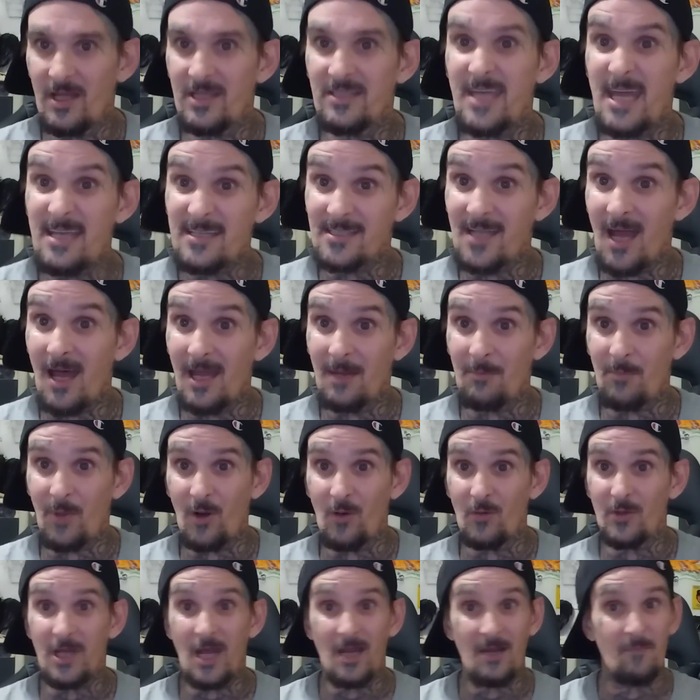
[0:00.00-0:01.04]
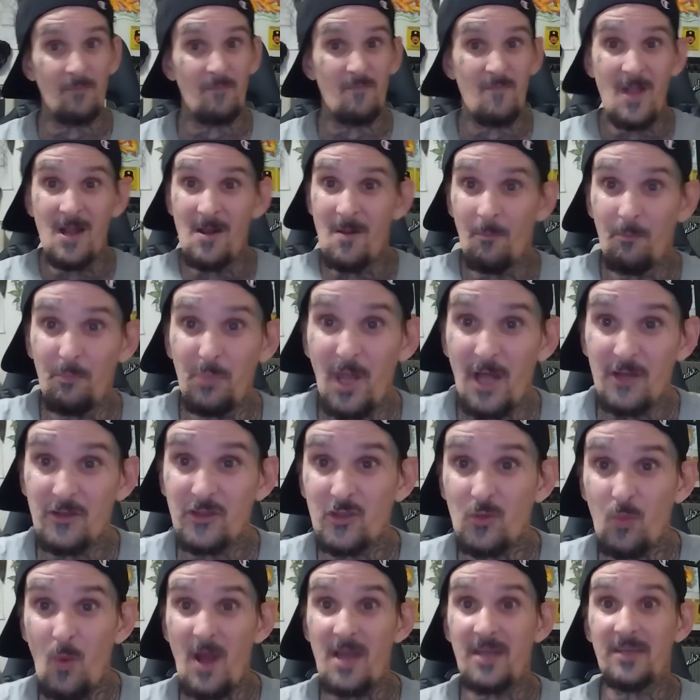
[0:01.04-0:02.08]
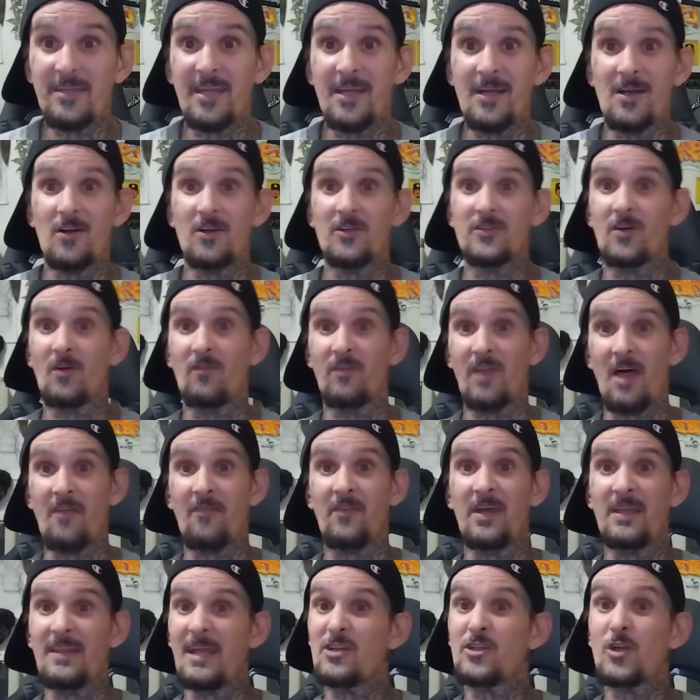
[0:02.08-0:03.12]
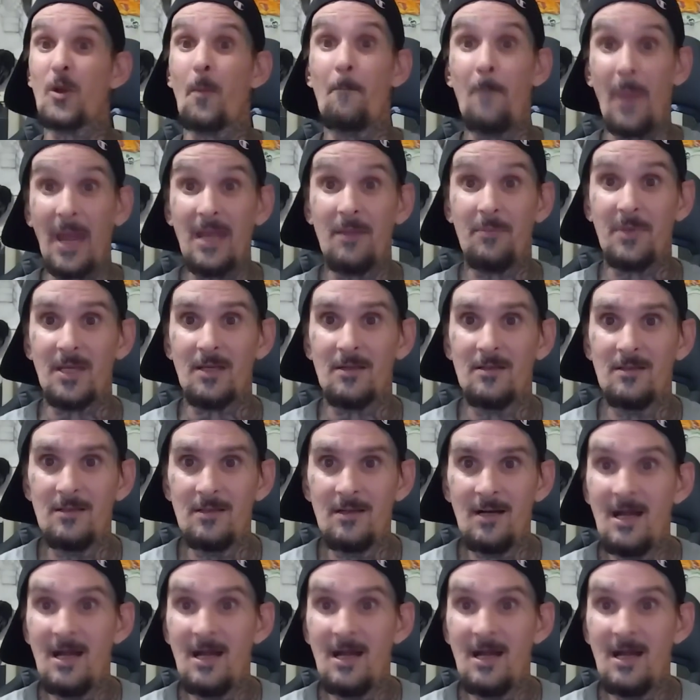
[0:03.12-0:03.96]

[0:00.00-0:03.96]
It takes time, bro. You got to blood, sweat, and tears over that thing. That's your baby.